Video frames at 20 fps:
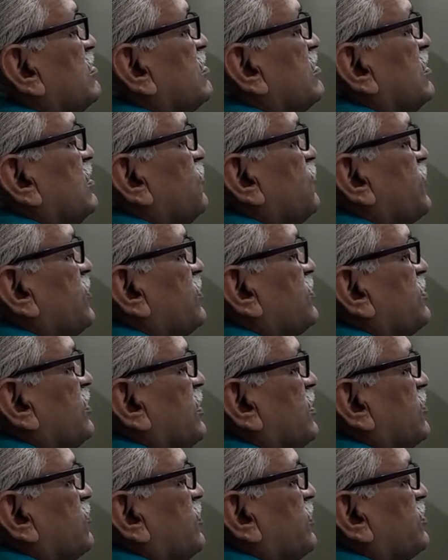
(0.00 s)
differential
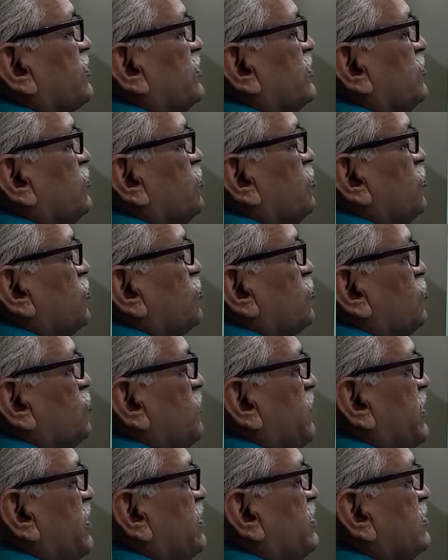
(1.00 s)
equation dou 2u
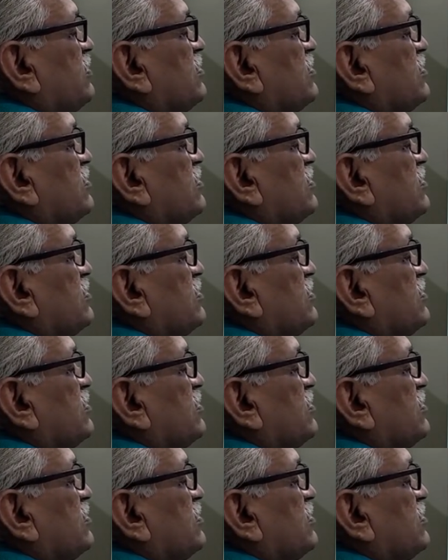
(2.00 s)
by